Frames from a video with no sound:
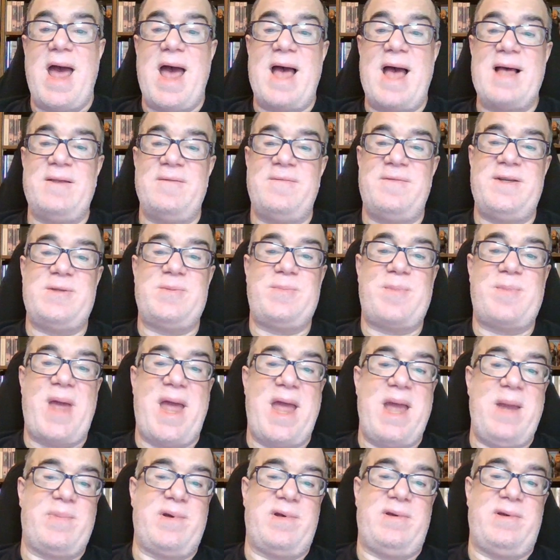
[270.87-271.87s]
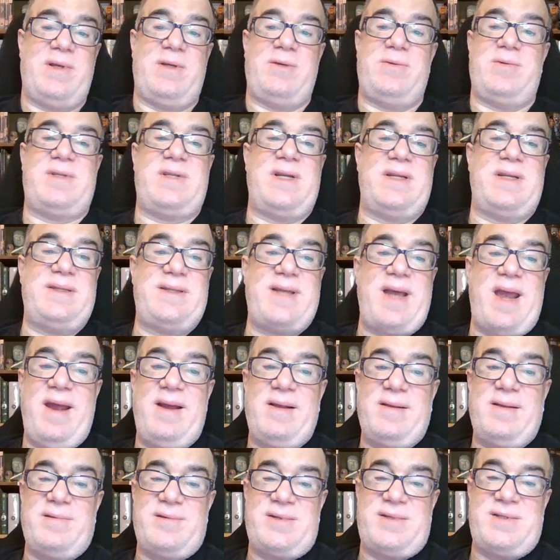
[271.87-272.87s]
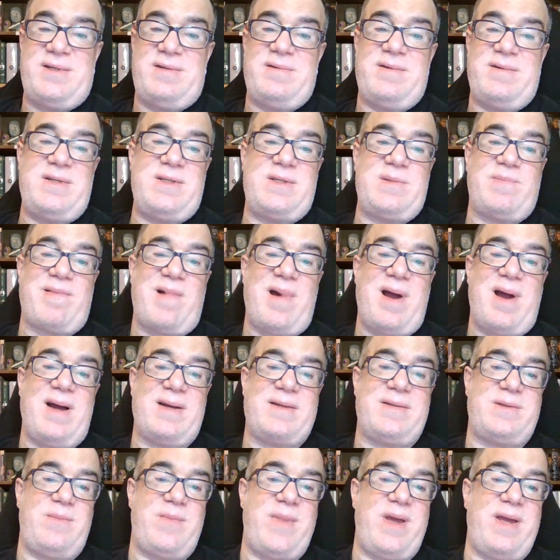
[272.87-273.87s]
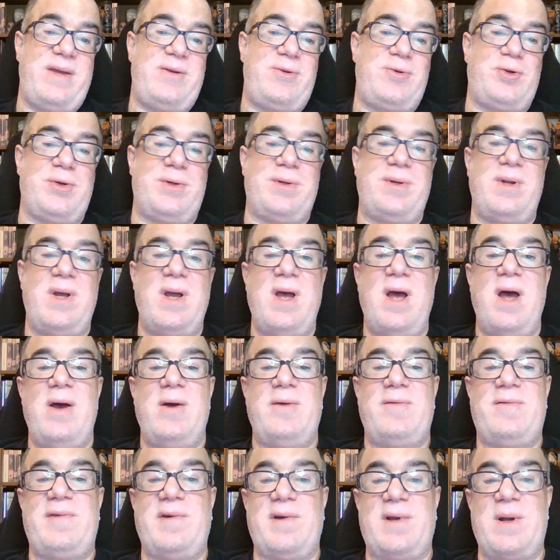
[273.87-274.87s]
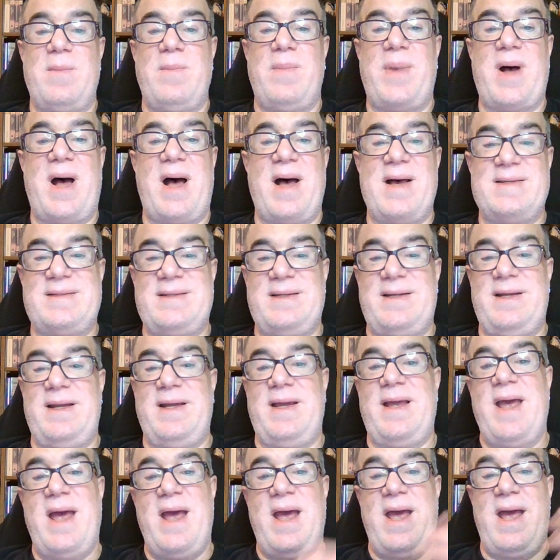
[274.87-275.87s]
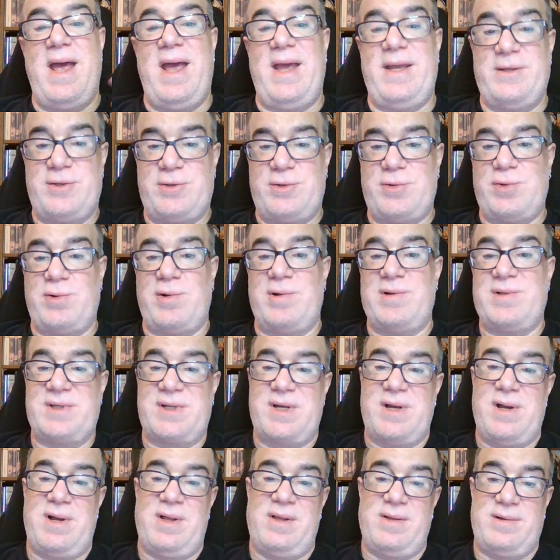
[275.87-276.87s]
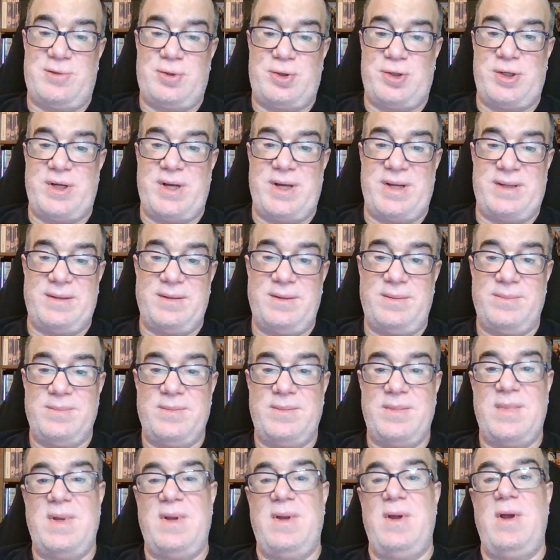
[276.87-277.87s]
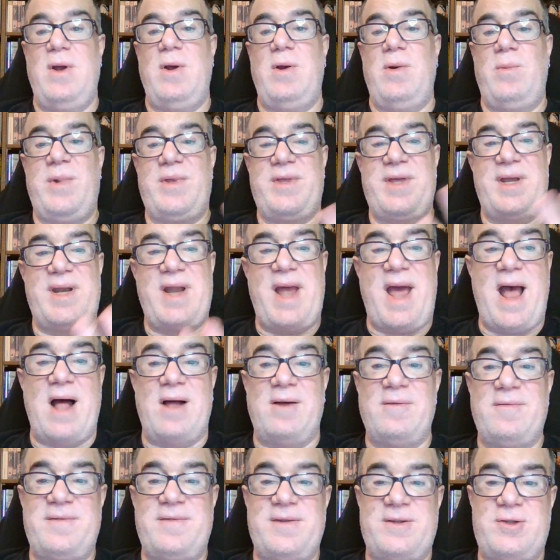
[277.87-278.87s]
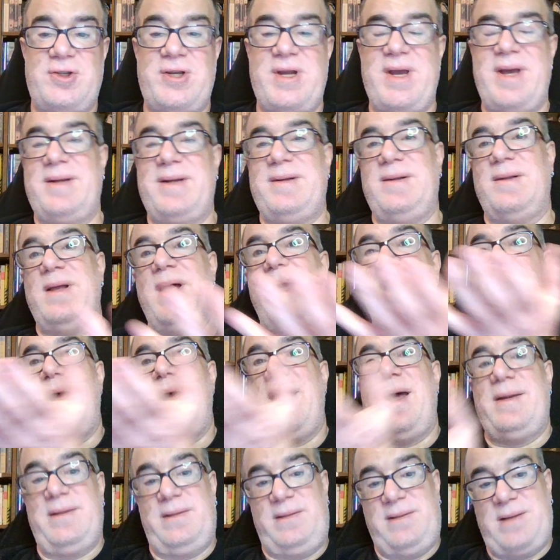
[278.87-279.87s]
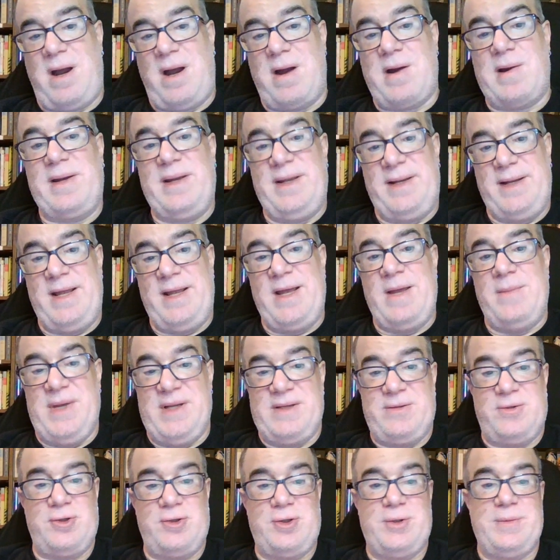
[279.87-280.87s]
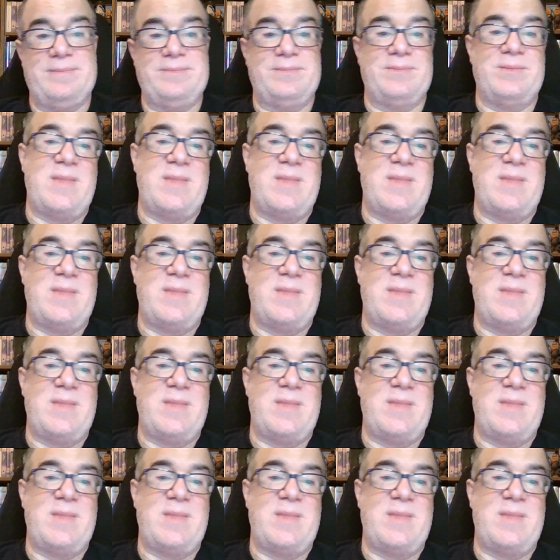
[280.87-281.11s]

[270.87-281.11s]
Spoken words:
Alvy's paper used a Taylor series approximation for compositing a source color channel with an alpha channel and a target image.